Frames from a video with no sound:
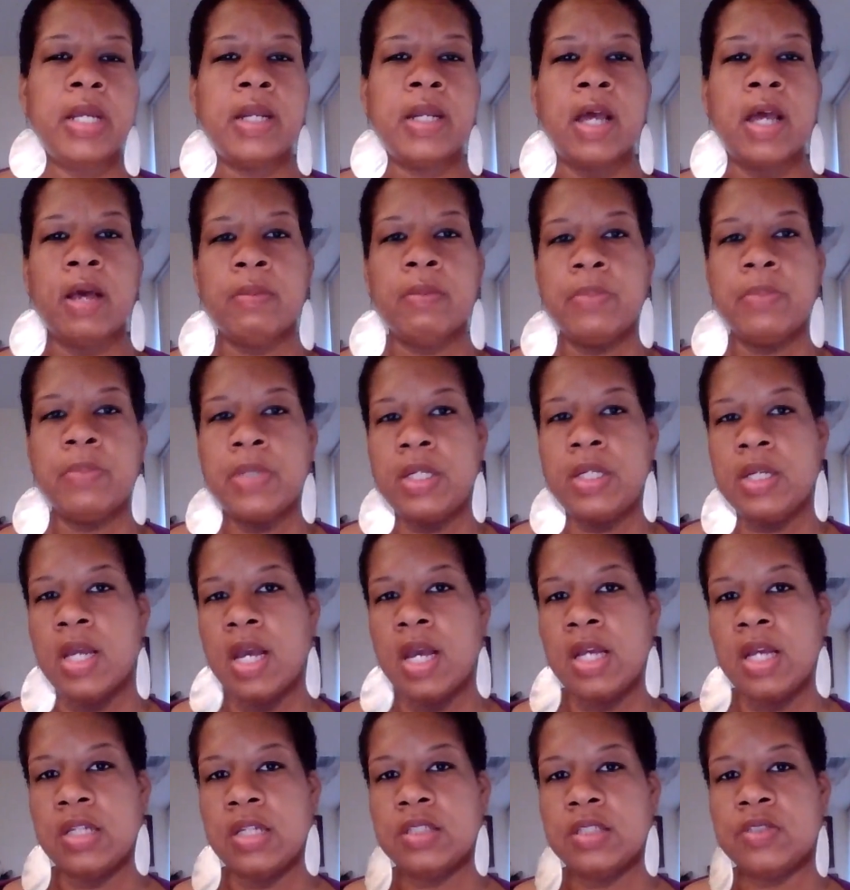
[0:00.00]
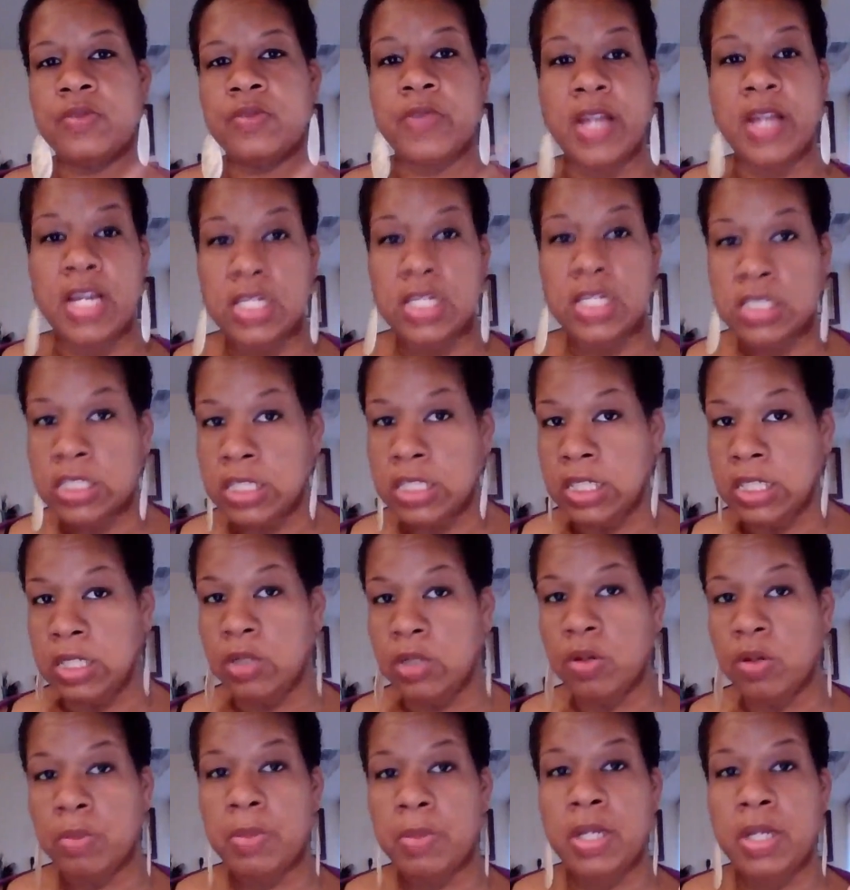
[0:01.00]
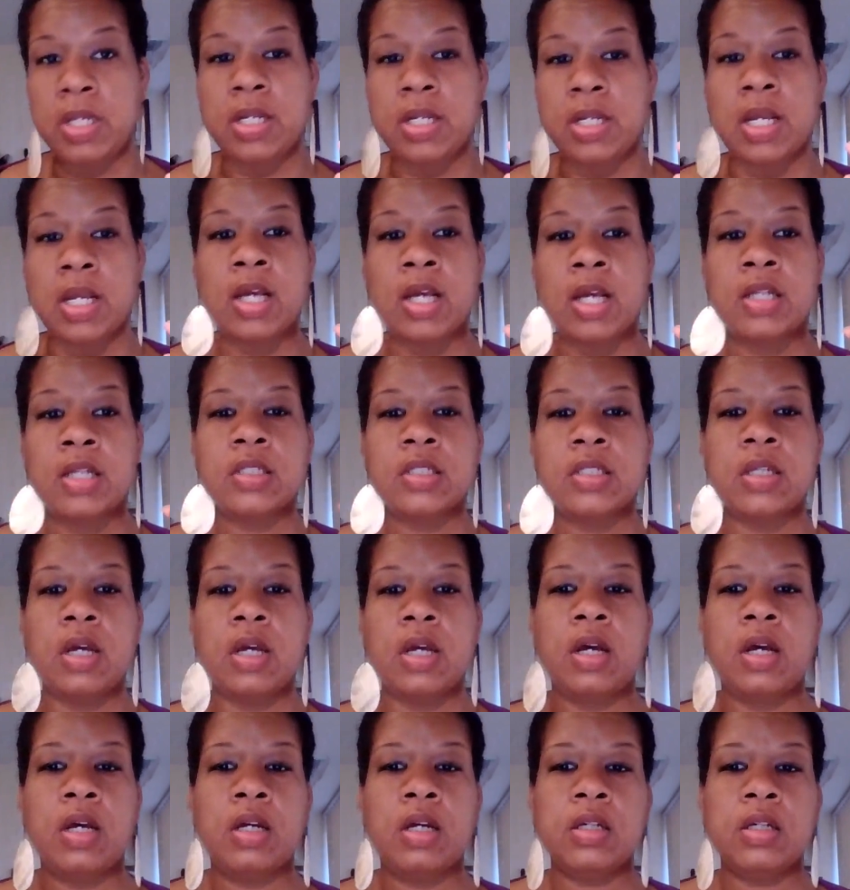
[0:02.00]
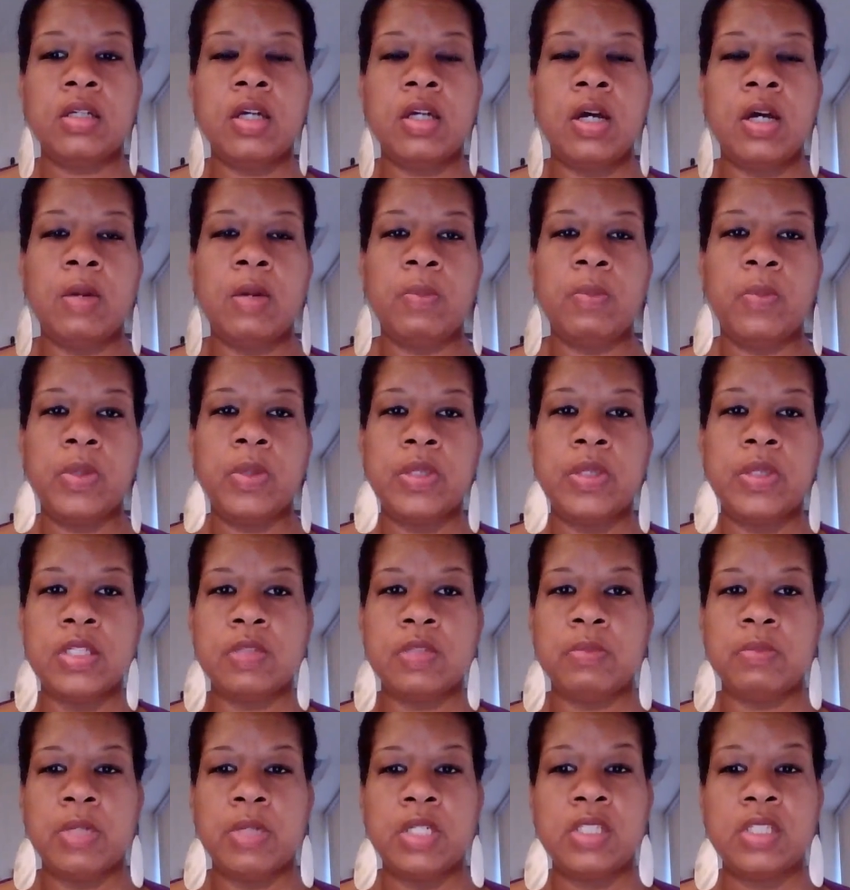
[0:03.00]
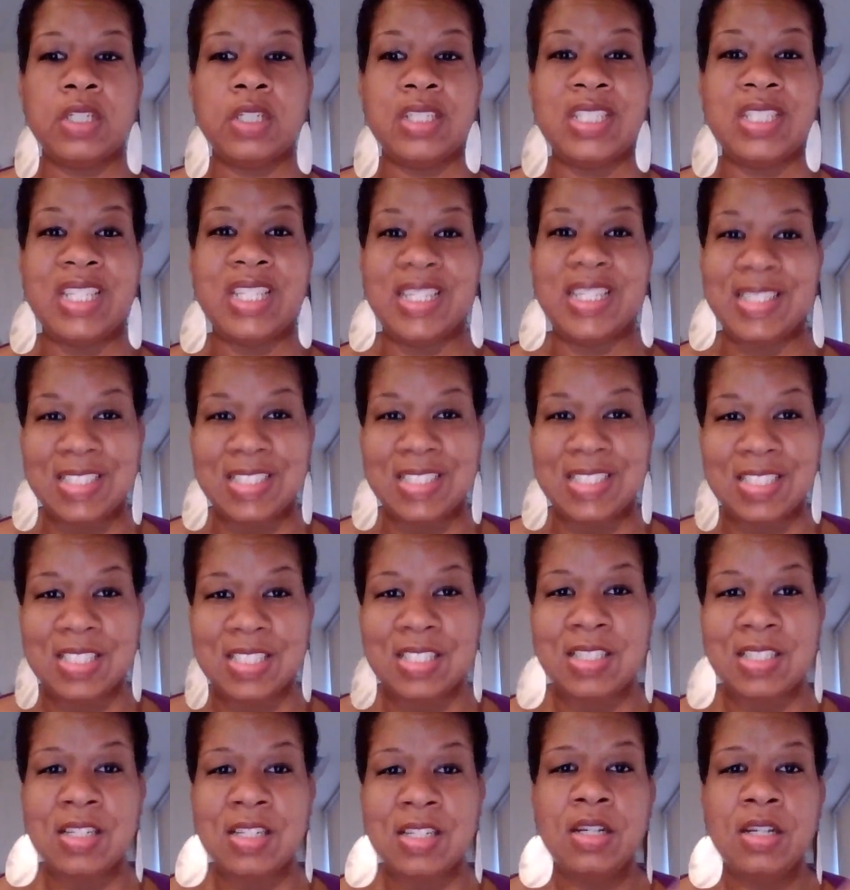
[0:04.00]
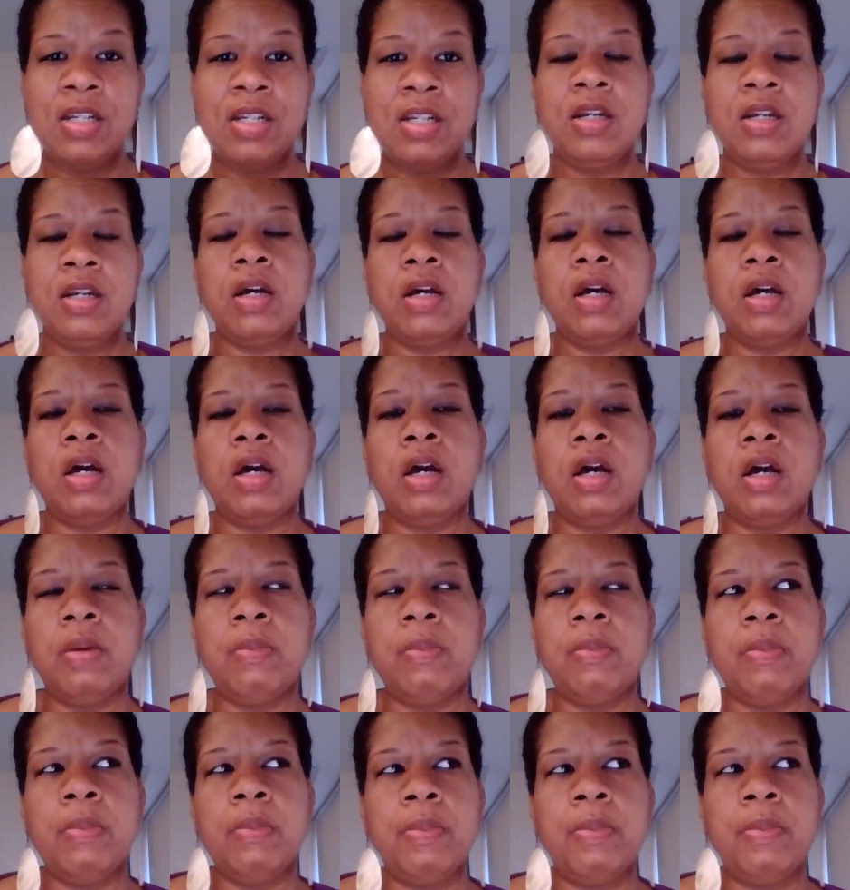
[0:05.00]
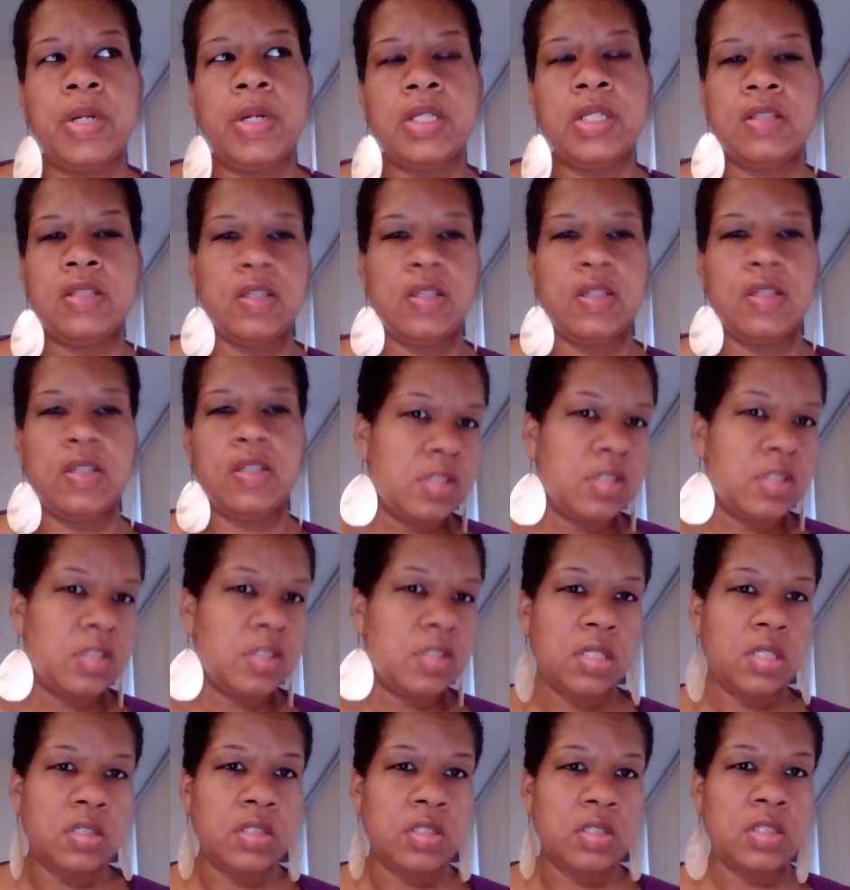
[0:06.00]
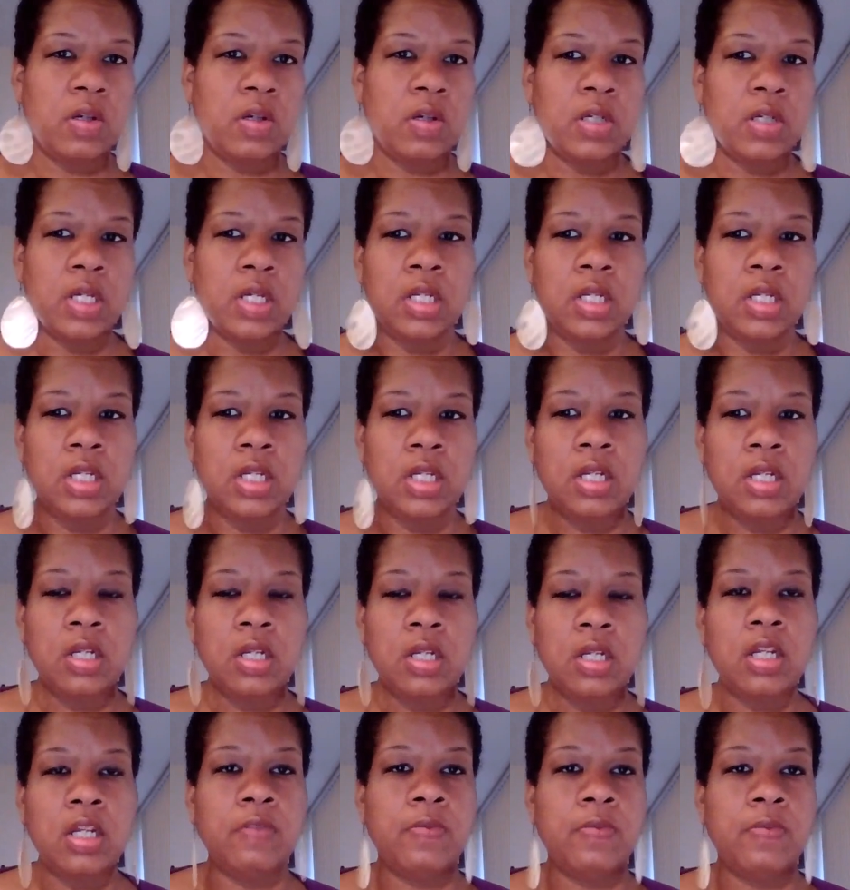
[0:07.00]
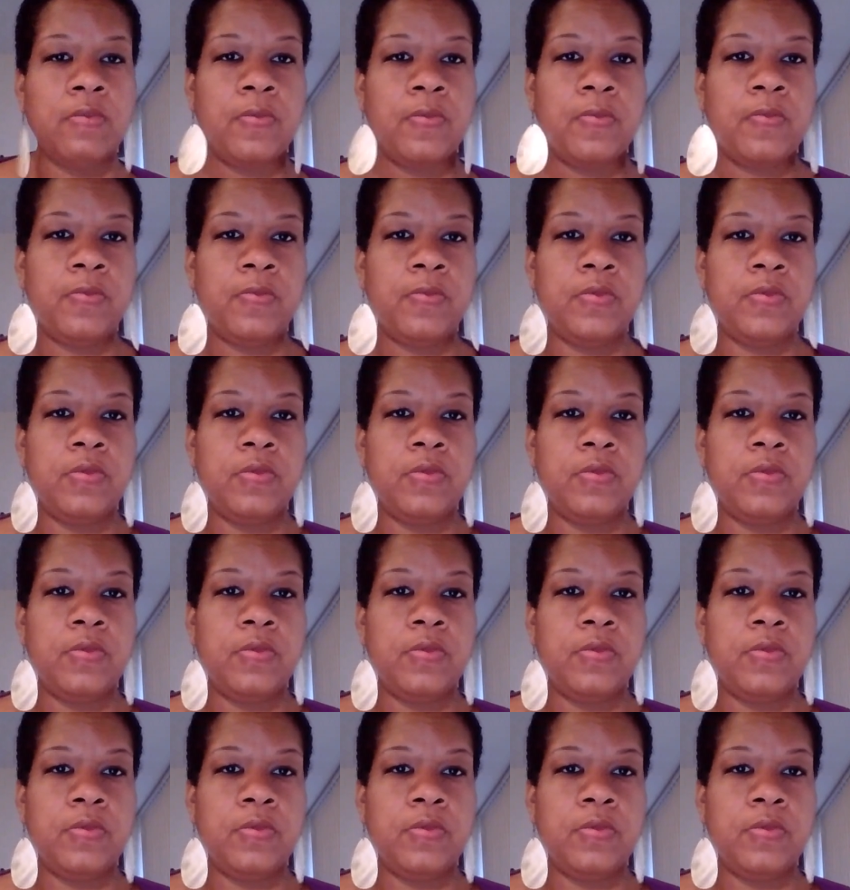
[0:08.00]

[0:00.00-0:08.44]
that may not be as flashy, or may not come with as much attention, but they're still necessary and needed. If